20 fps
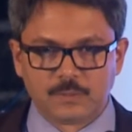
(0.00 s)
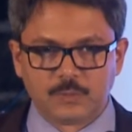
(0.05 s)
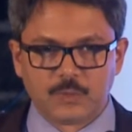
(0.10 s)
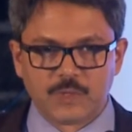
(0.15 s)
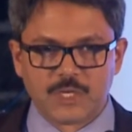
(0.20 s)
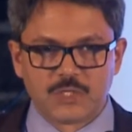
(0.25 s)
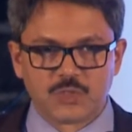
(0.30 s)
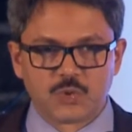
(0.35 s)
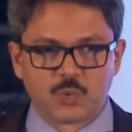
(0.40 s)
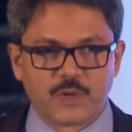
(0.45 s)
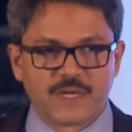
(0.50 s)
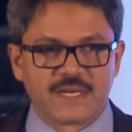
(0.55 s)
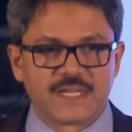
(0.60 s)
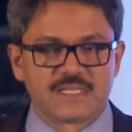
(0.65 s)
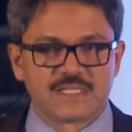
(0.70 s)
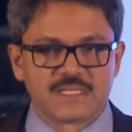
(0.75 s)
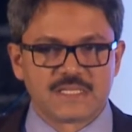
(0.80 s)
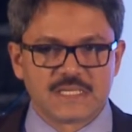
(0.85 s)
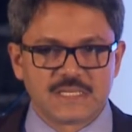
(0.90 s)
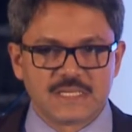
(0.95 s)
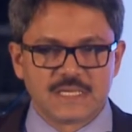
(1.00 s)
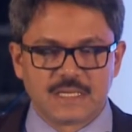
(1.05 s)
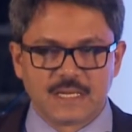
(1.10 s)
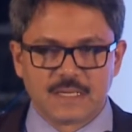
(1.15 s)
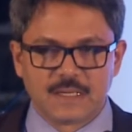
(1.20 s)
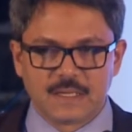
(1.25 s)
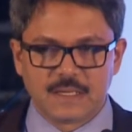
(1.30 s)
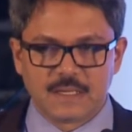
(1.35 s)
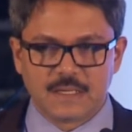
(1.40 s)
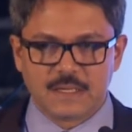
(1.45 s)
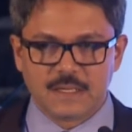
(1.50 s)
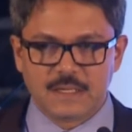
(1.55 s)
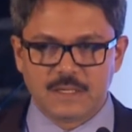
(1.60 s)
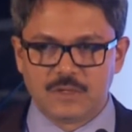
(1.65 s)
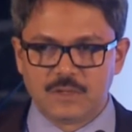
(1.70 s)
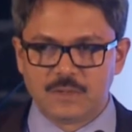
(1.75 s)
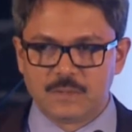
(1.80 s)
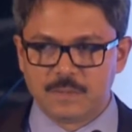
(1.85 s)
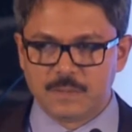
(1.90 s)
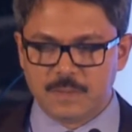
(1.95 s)
we need to wait and see, uh, you
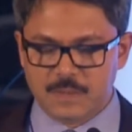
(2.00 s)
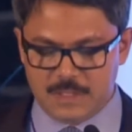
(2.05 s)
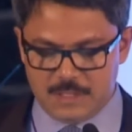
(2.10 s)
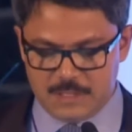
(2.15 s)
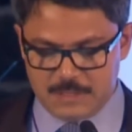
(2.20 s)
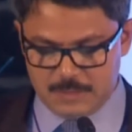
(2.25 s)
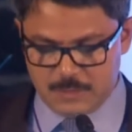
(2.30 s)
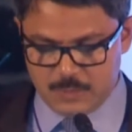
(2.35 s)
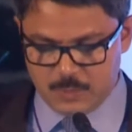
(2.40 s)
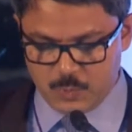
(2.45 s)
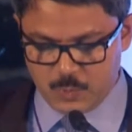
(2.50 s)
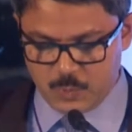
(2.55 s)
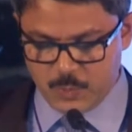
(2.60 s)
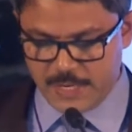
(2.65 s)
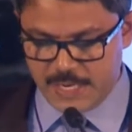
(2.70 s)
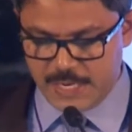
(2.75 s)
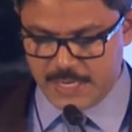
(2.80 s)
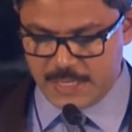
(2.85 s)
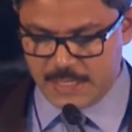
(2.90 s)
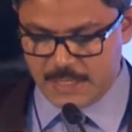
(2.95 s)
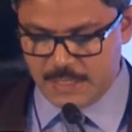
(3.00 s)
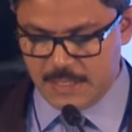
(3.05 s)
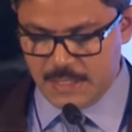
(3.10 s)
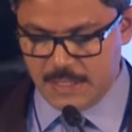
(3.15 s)
know, uh, where